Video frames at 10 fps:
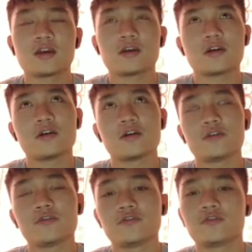of
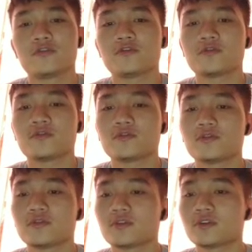
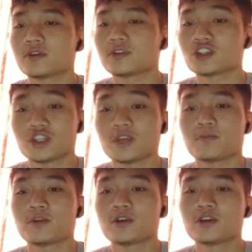the ship.
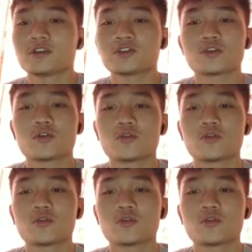So,